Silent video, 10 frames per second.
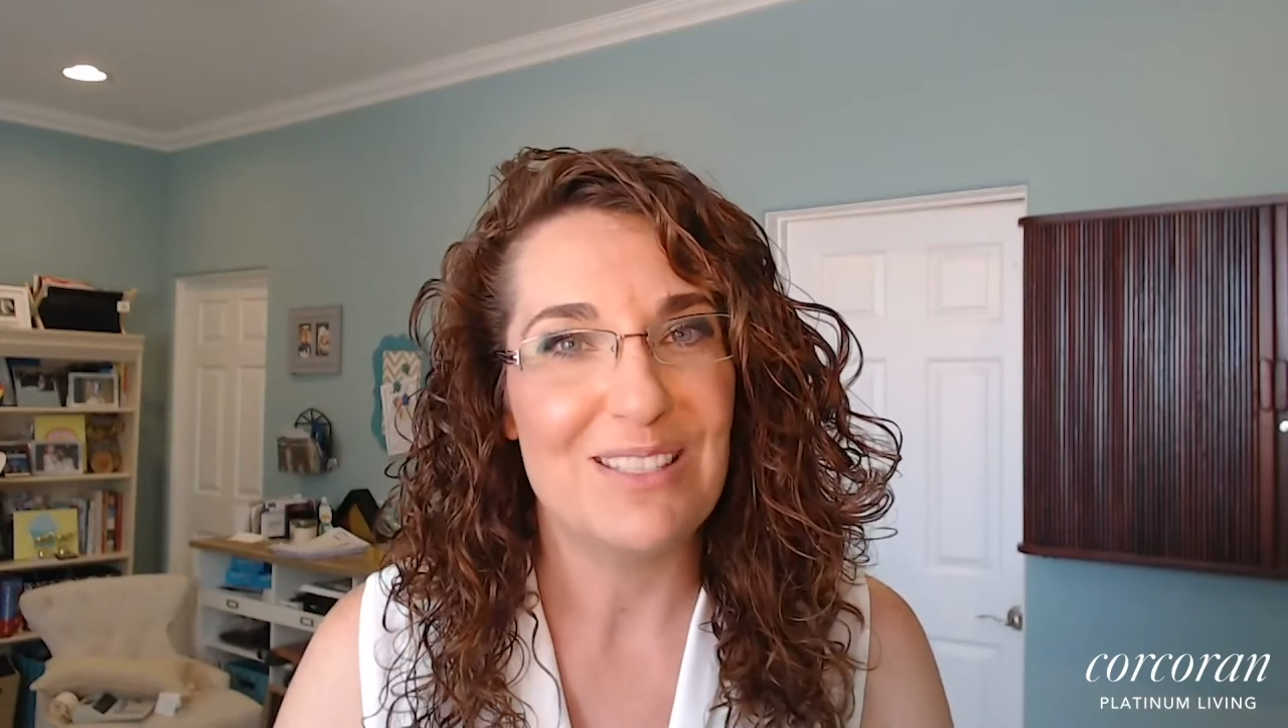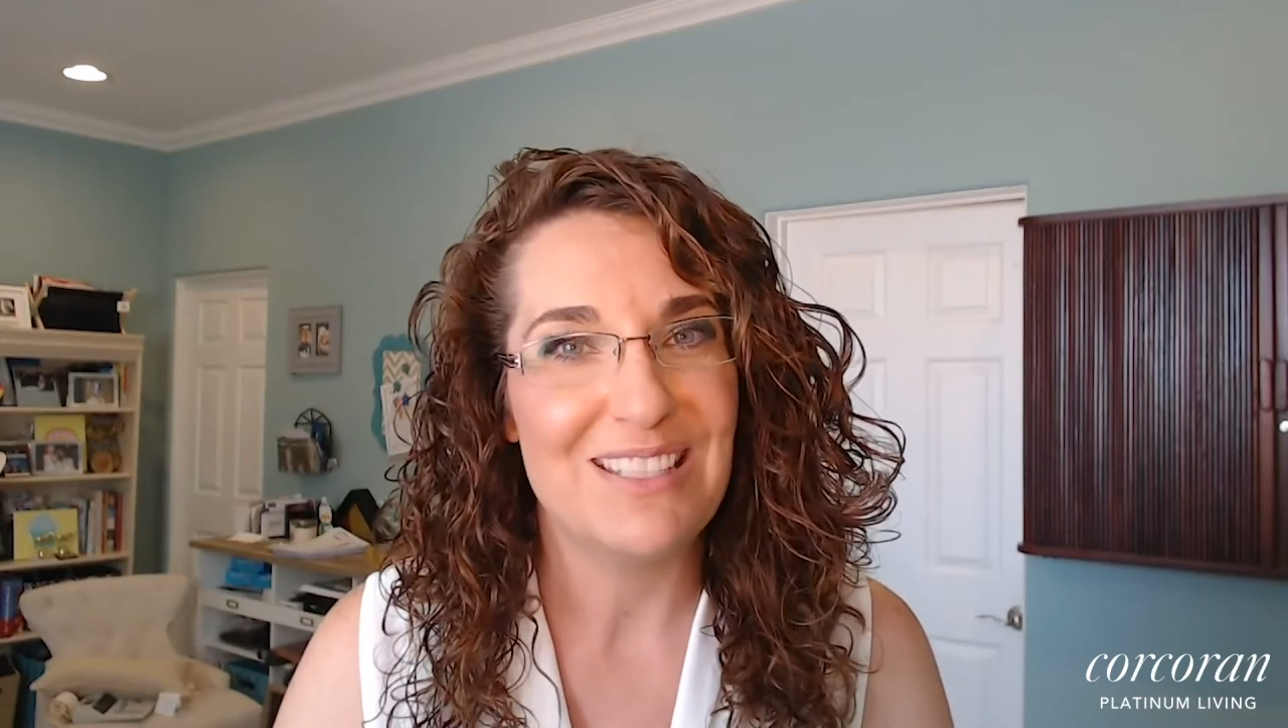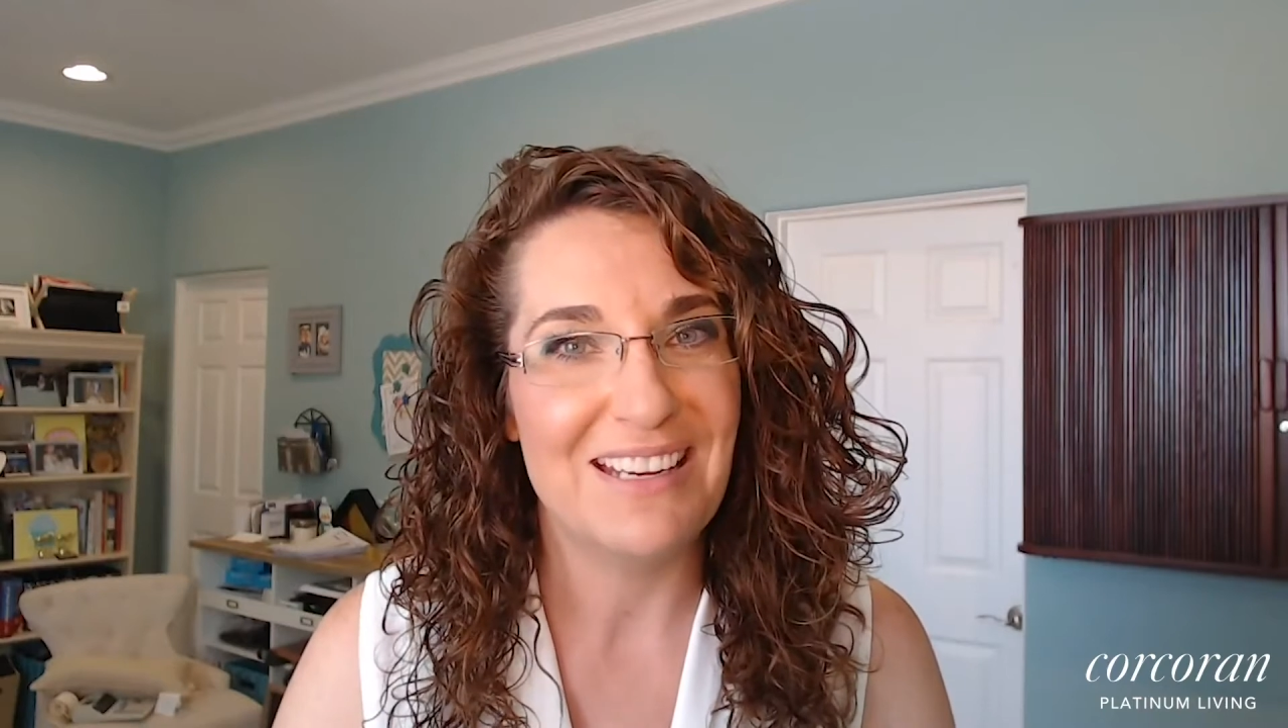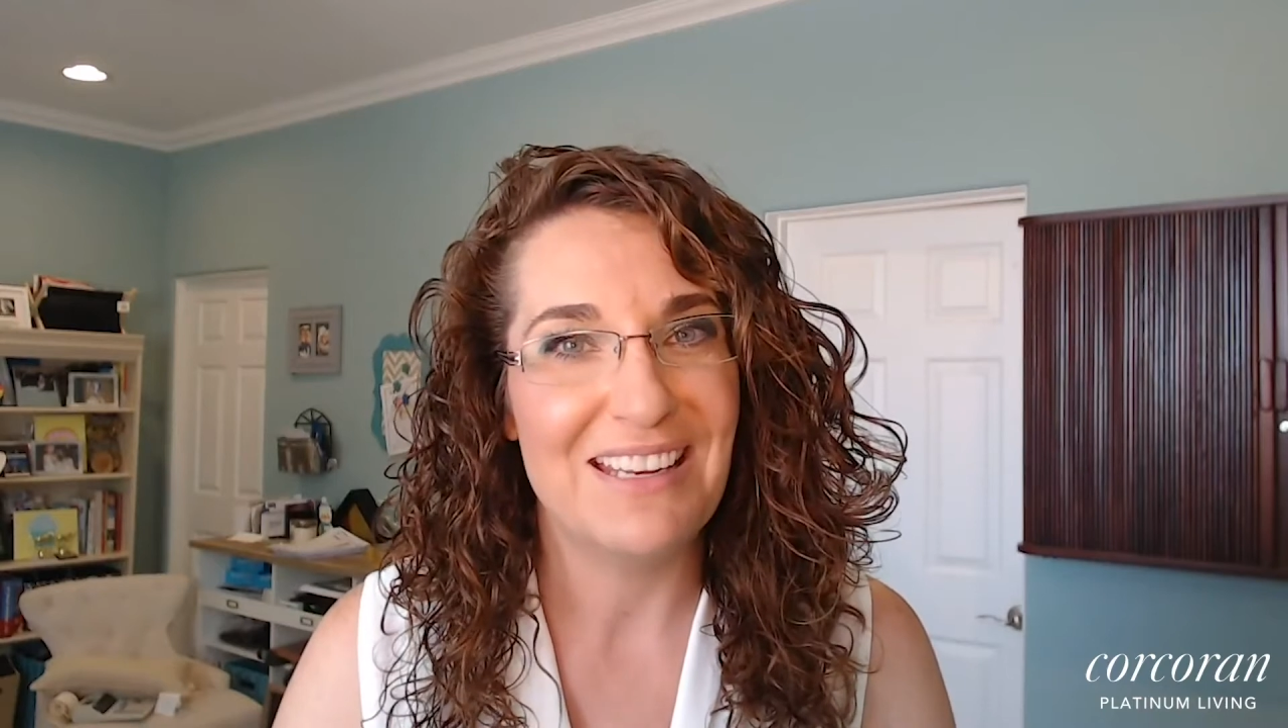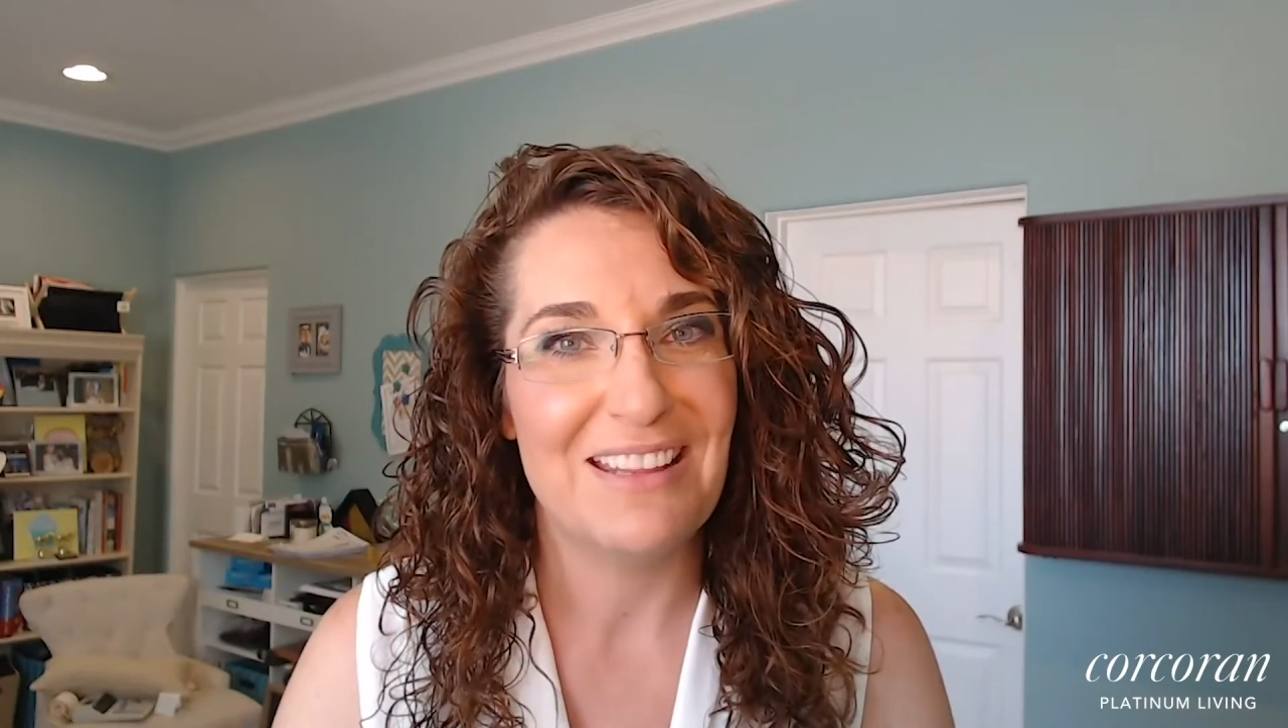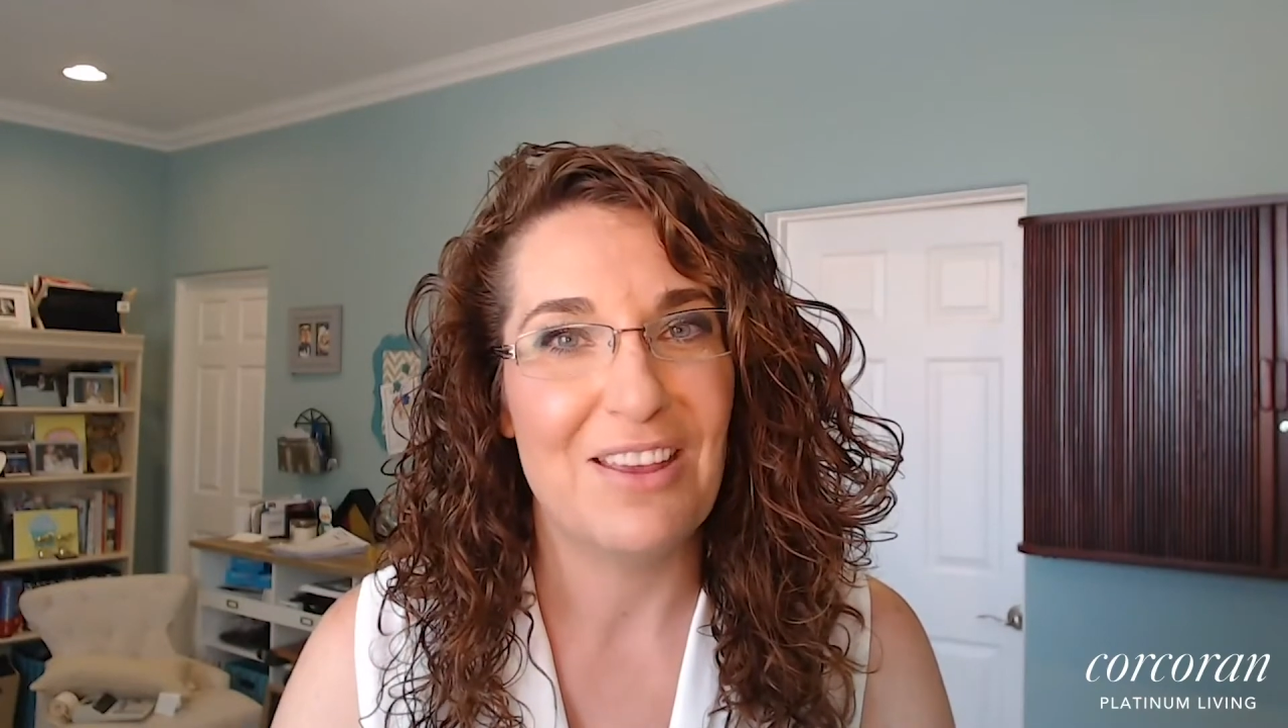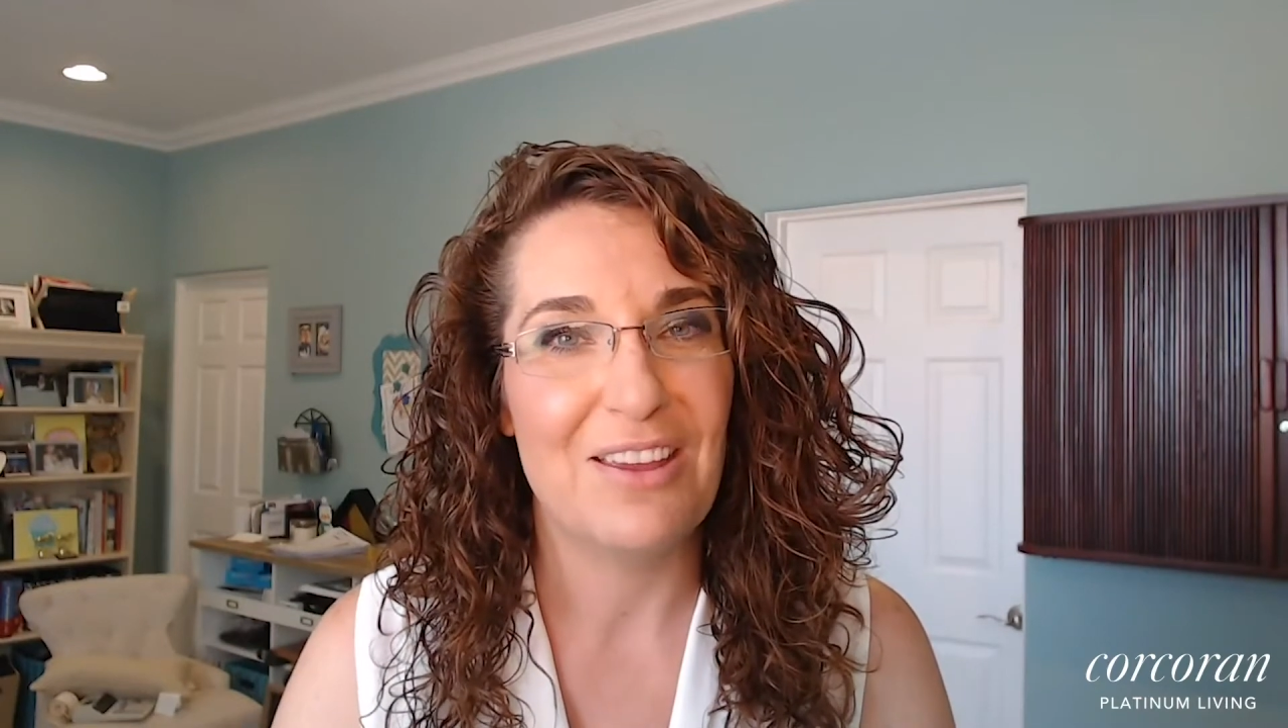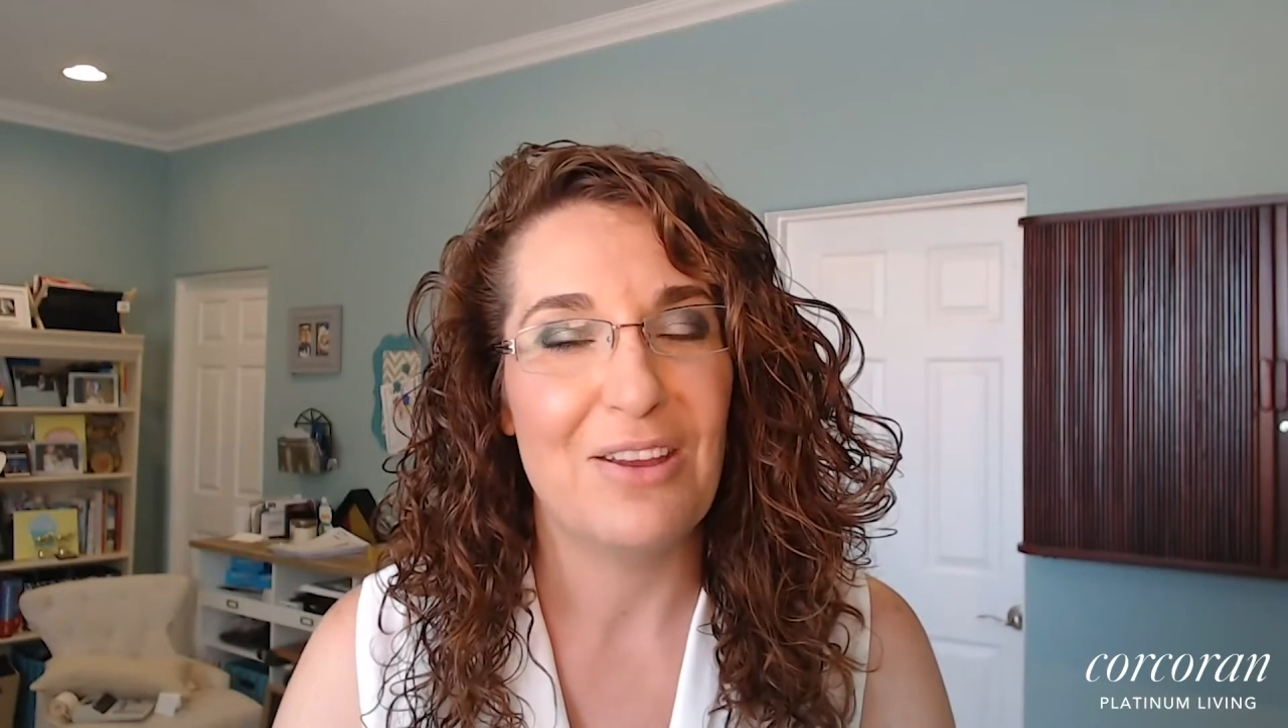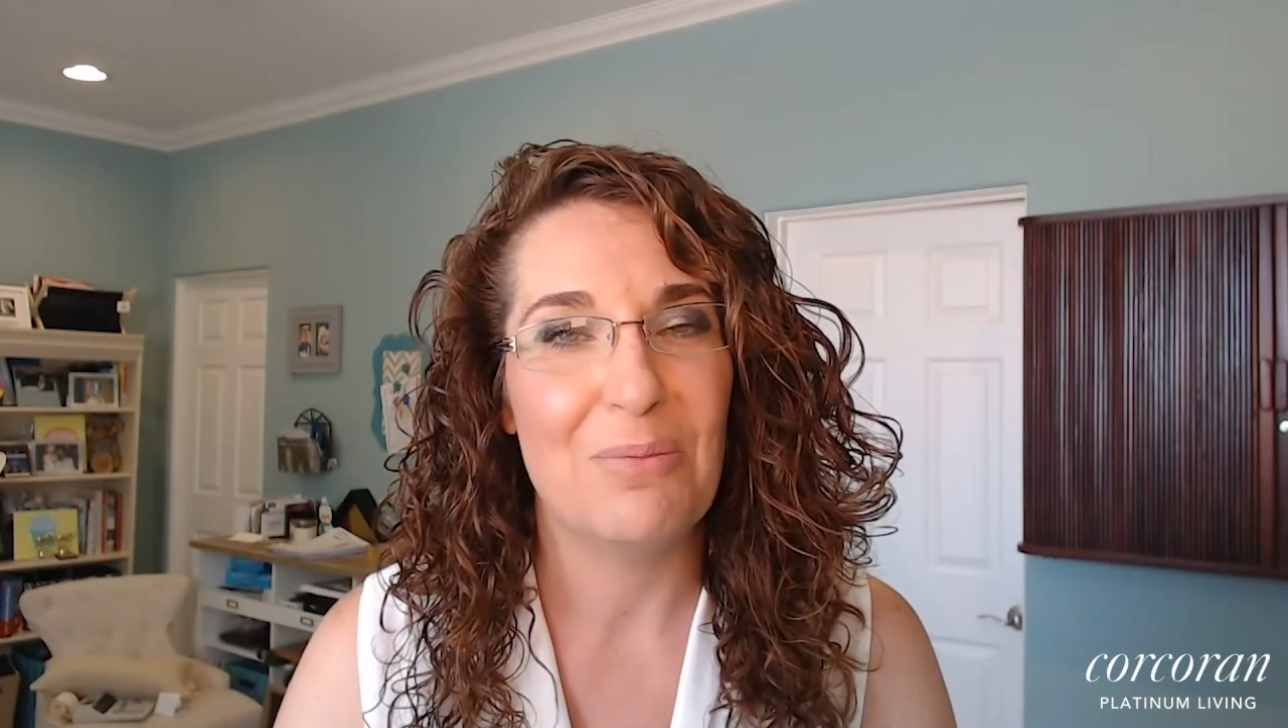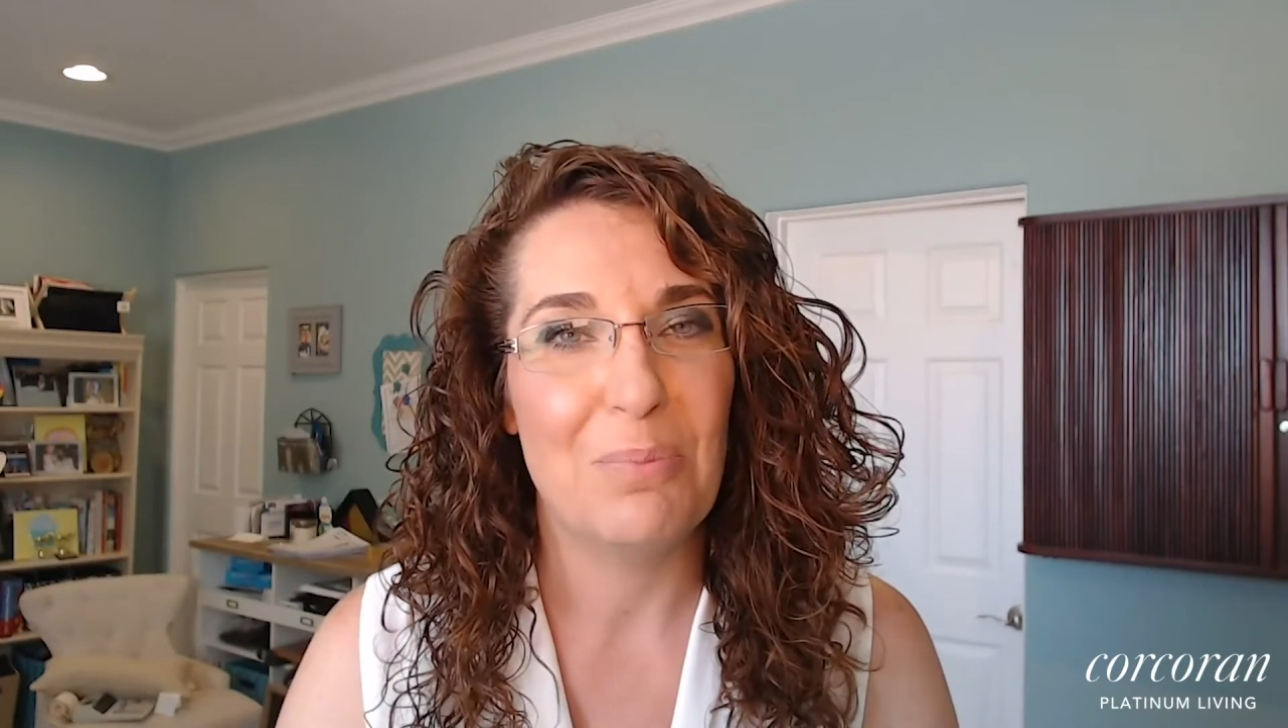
studying the